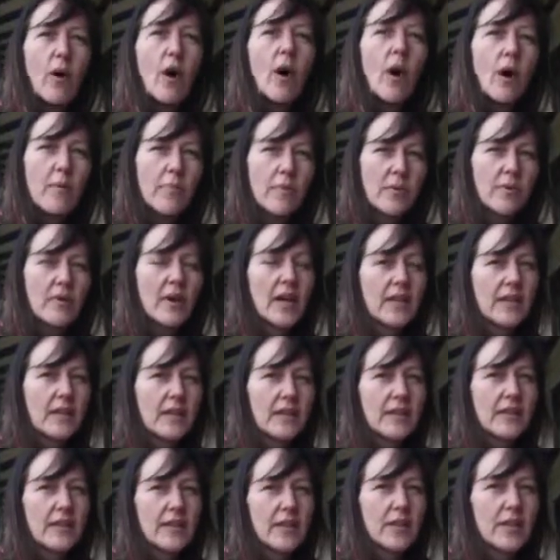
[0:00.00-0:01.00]
operated
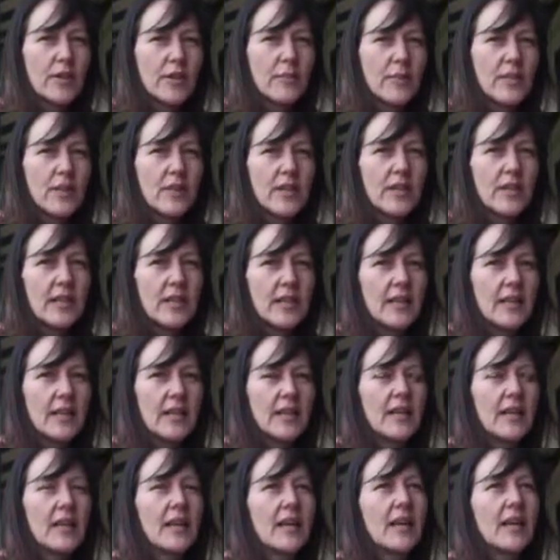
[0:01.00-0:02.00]
in the community,
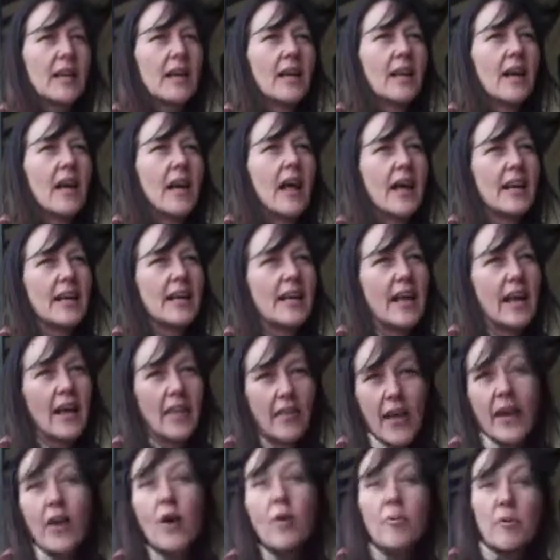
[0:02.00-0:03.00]
and how
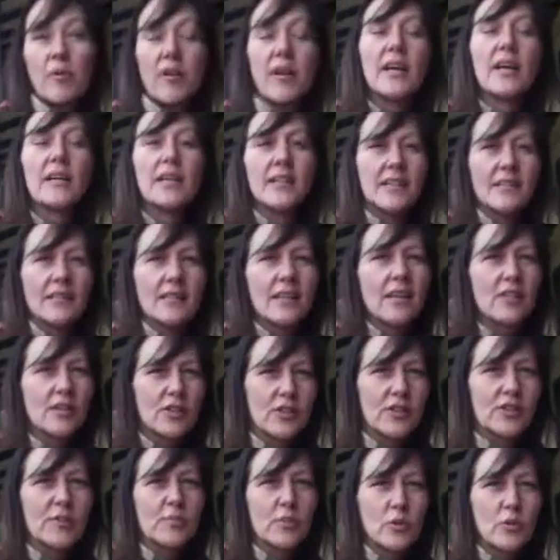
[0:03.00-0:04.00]
they operated in such a
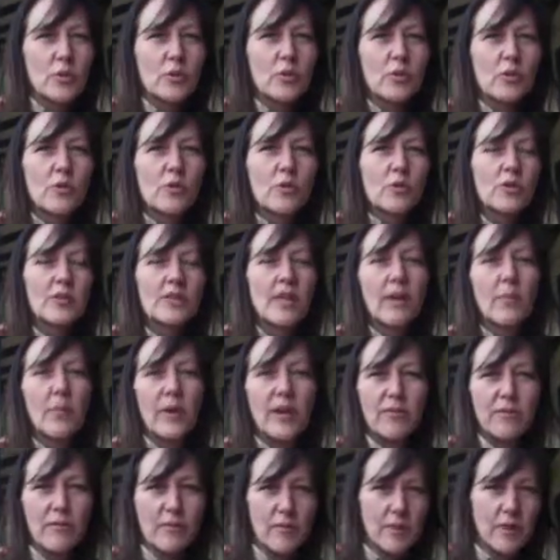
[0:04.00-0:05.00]
small school, because they
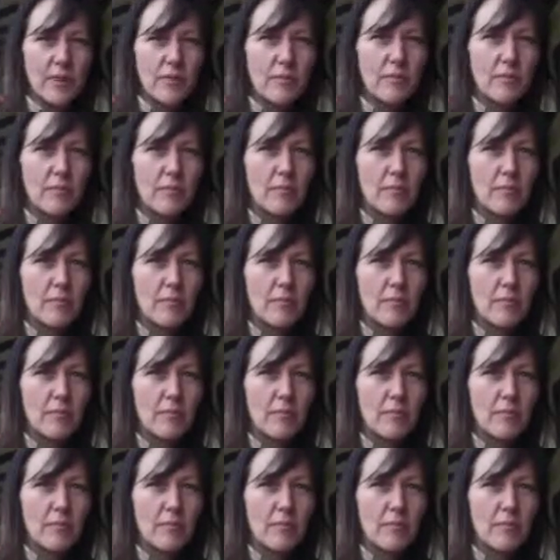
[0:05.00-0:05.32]
went from a